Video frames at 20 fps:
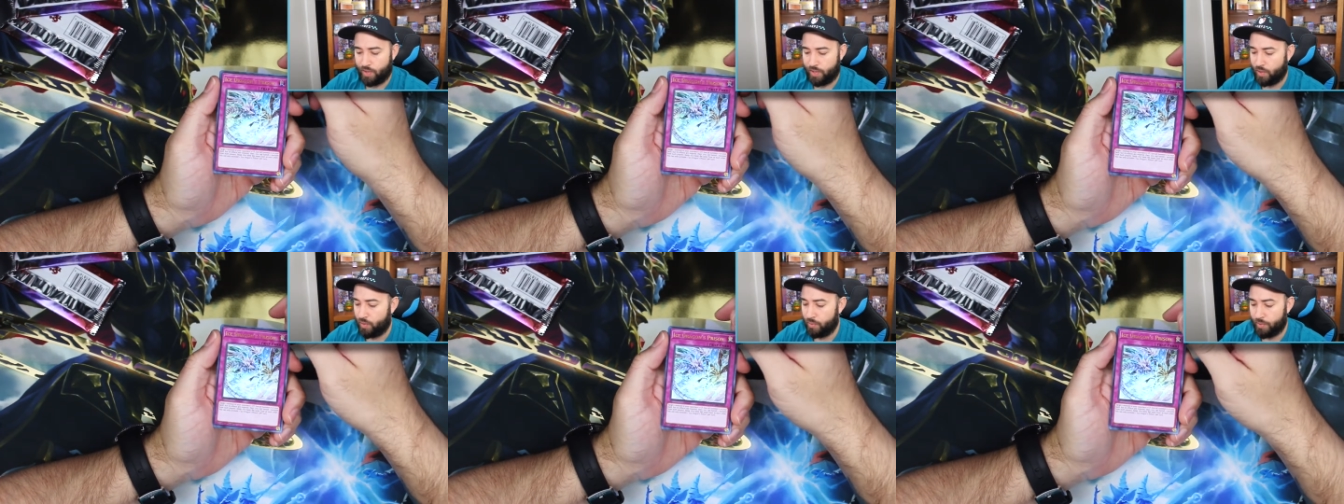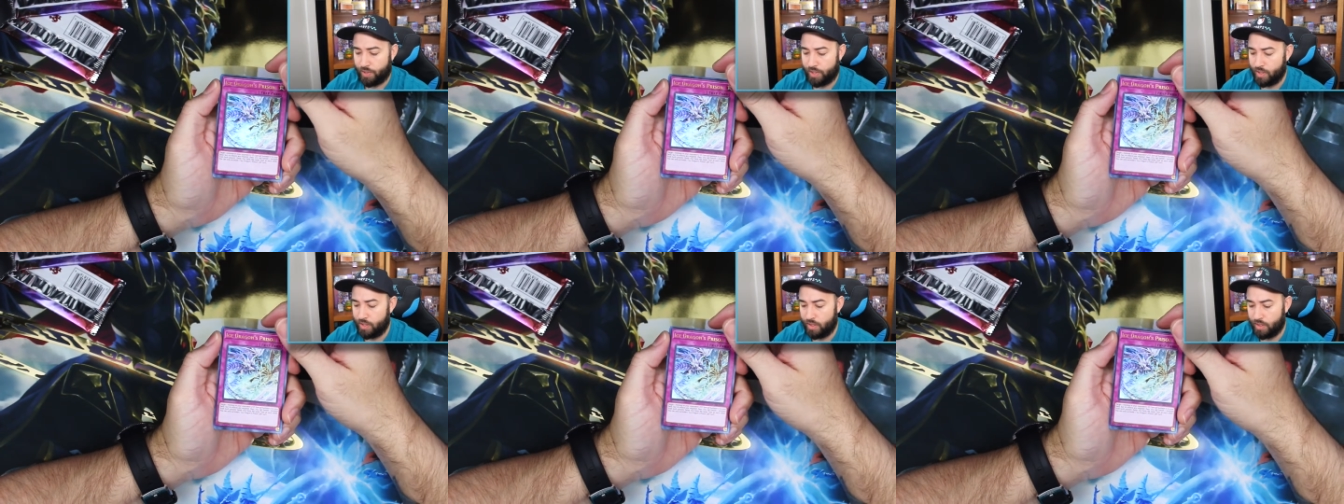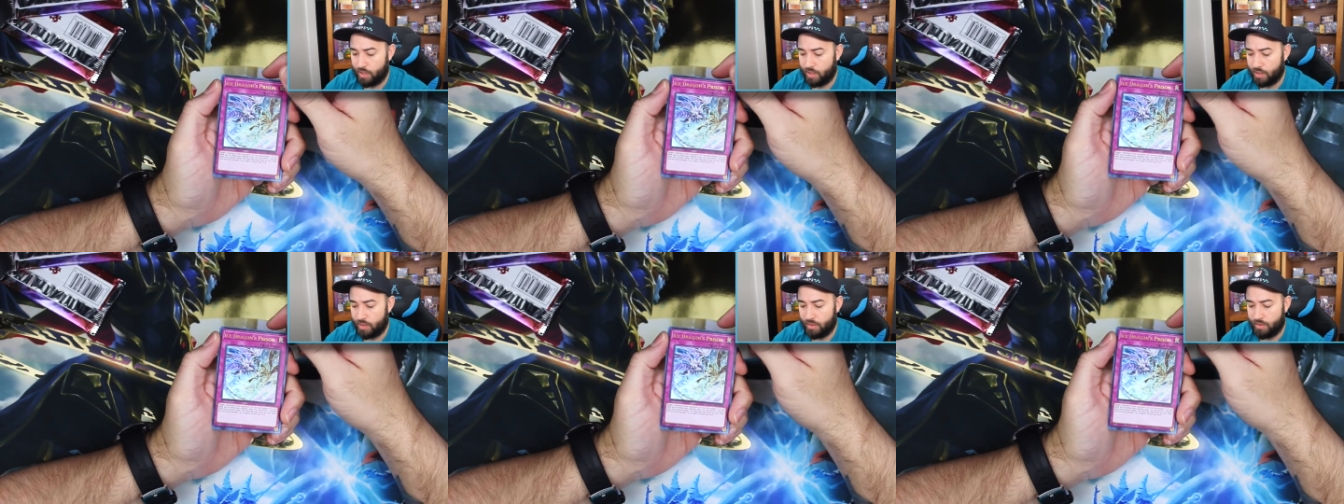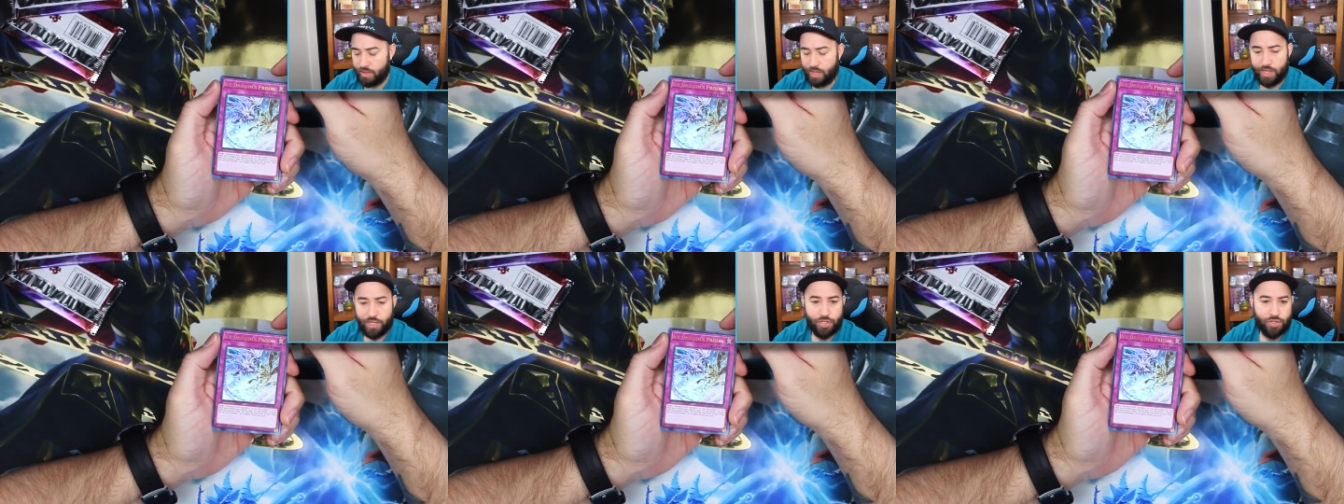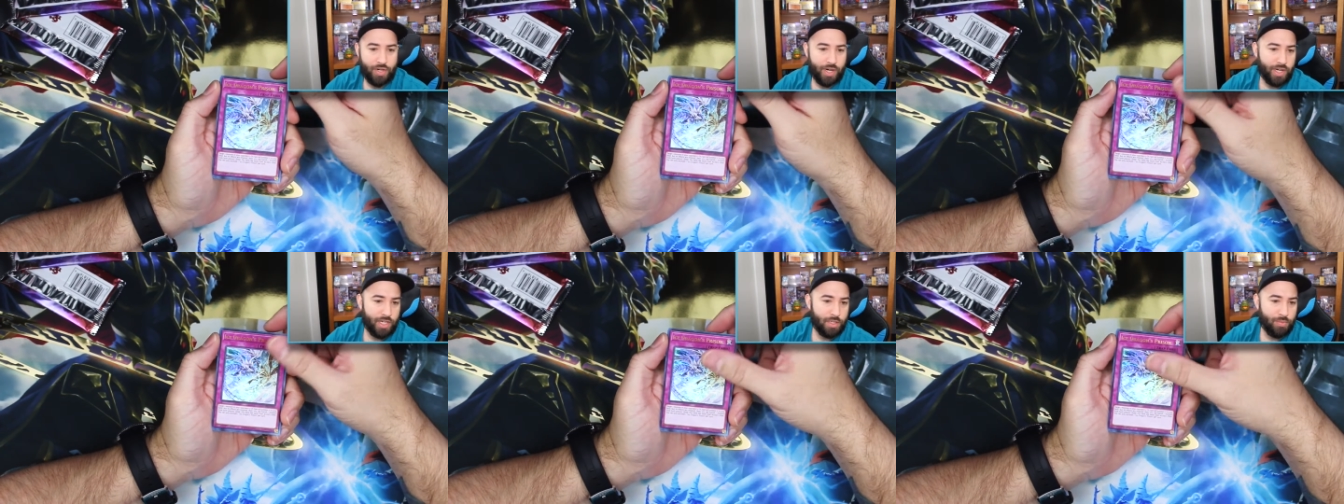I don't think. Ice
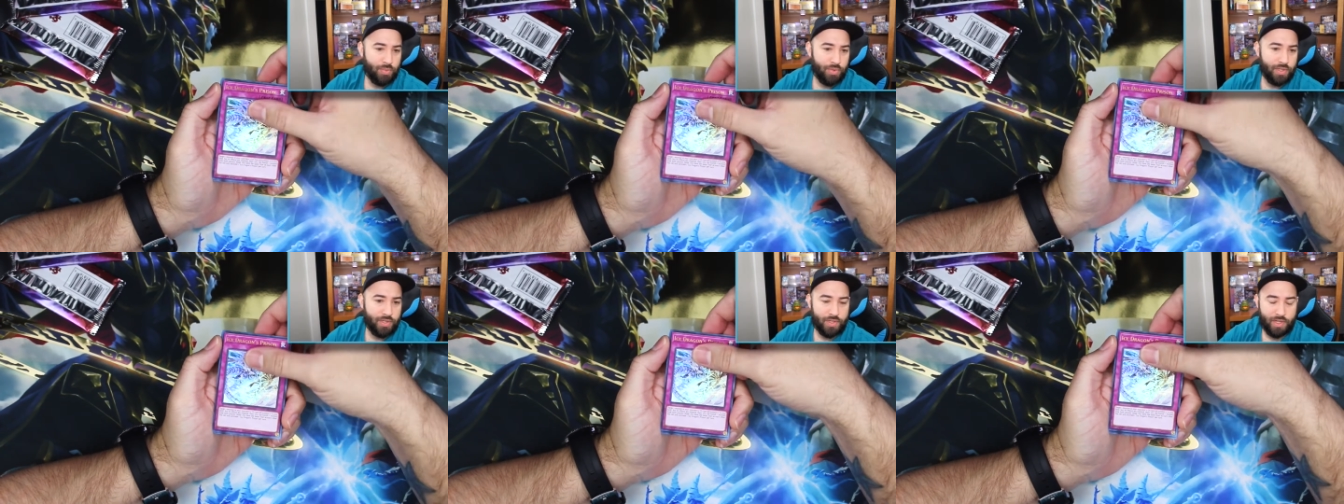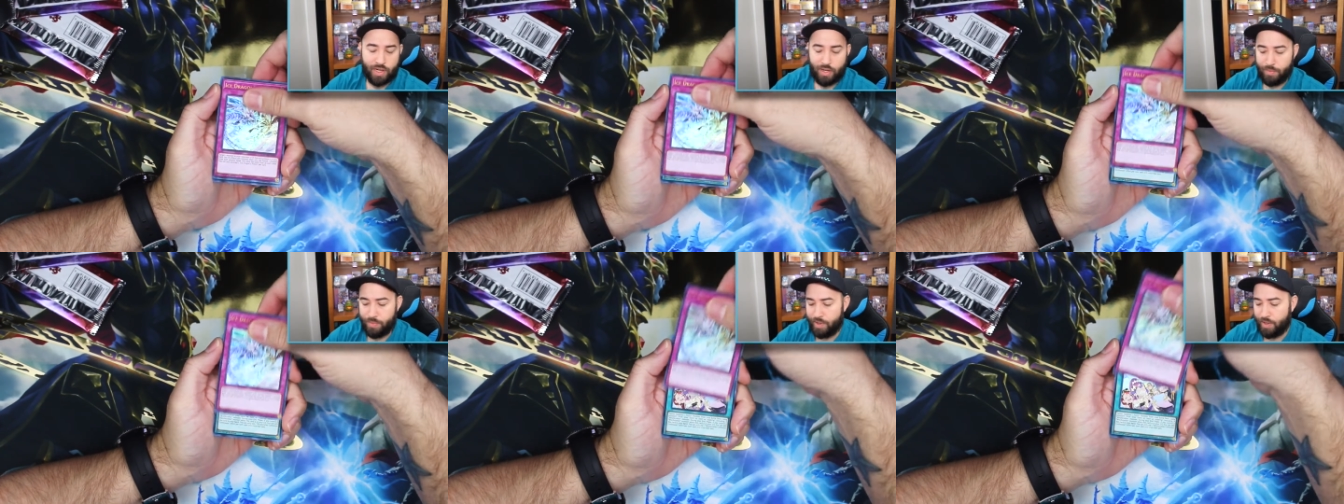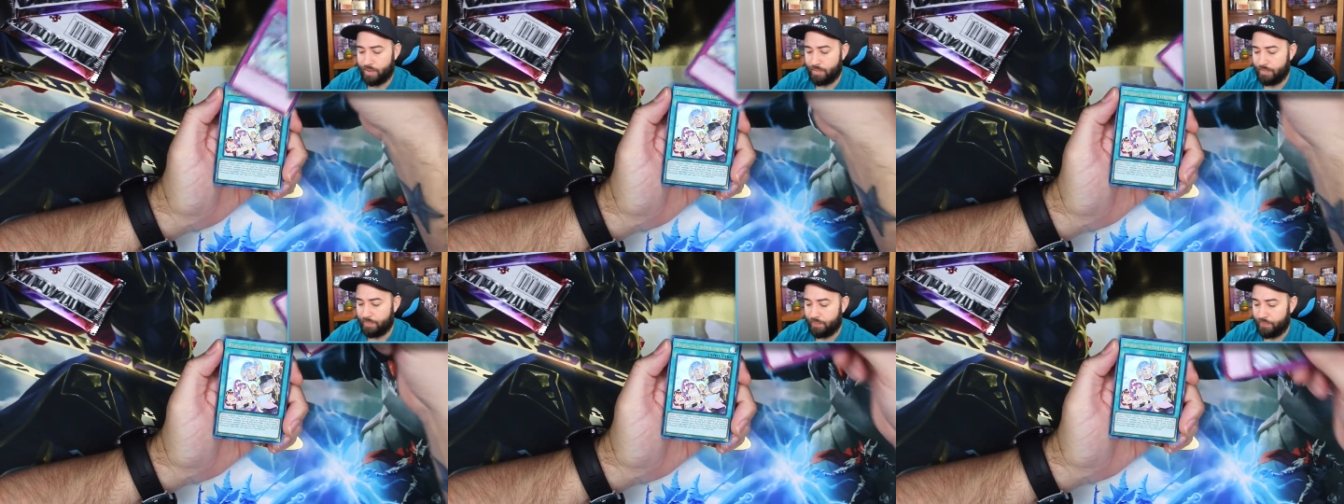Dragon's Prison, not bad.